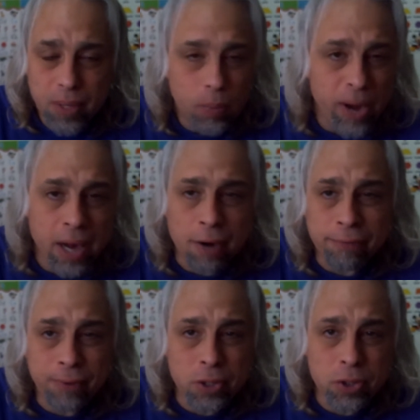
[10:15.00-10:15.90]
we had our
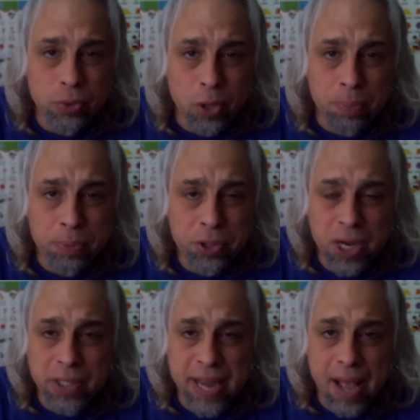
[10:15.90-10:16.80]
first group
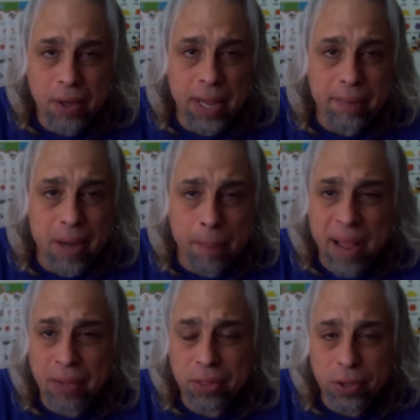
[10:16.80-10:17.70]
shut down at
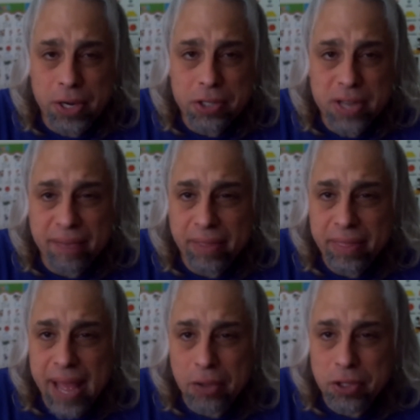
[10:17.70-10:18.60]
about
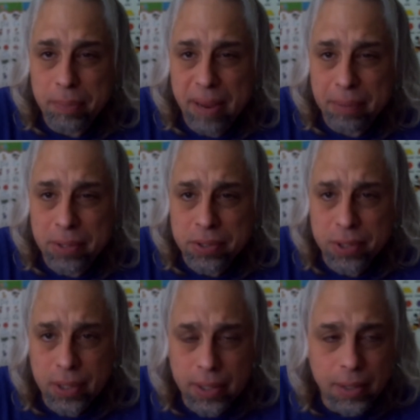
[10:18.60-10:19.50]
37,000
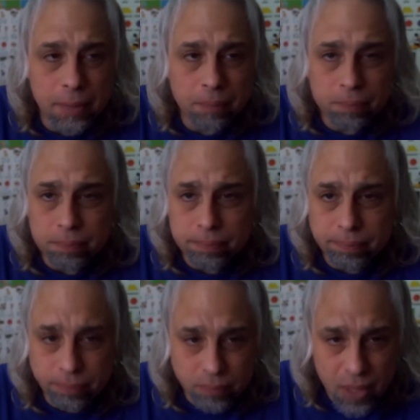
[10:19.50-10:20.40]
members.
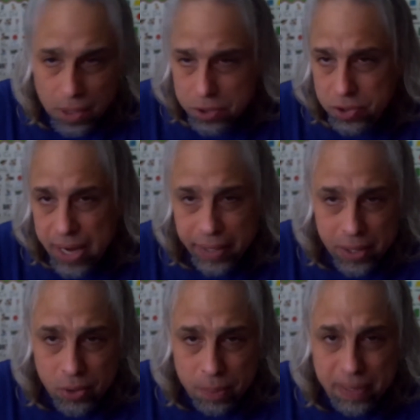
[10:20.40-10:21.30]
Our second
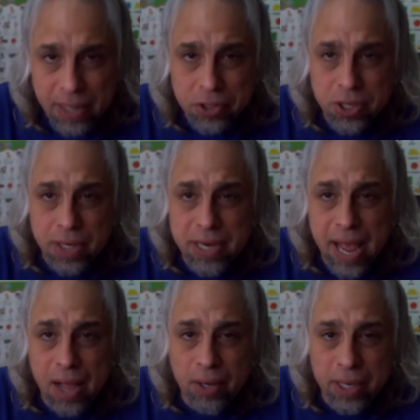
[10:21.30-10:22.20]
group got shut
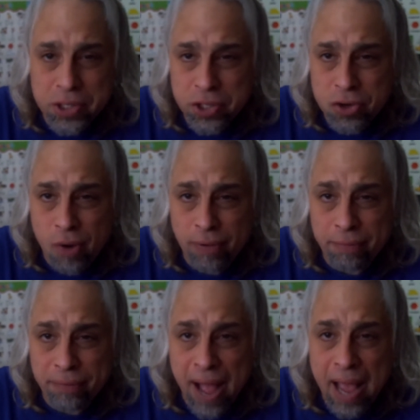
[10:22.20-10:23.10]
down at just over
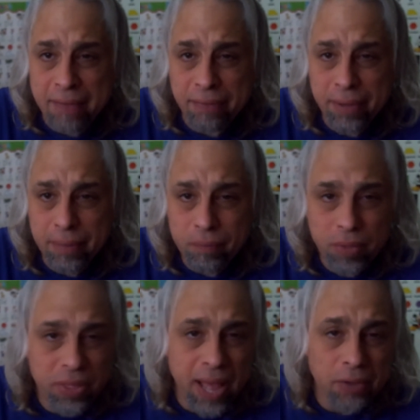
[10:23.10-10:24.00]

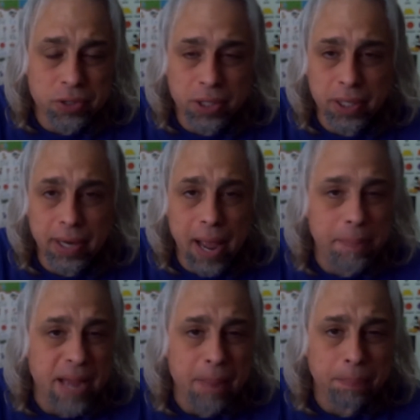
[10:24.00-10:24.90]
5,000, and I'm
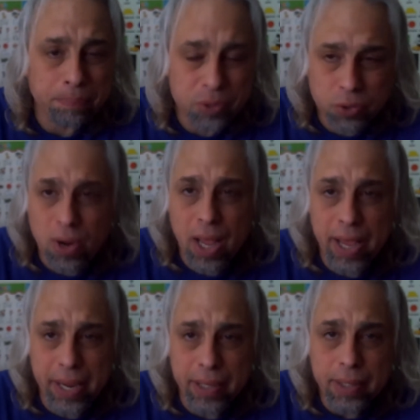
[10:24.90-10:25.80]
not
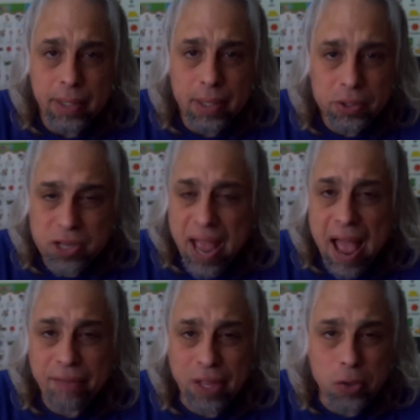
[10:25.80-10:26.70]
trying to
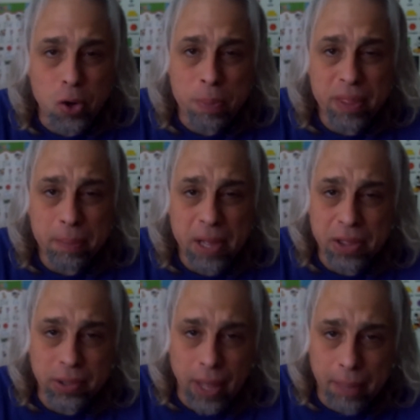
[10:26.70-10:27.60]
have the group of the
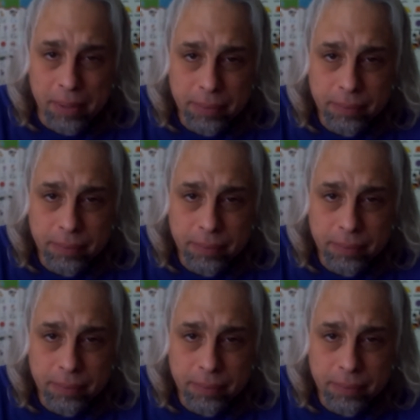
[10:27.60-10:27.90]
month club.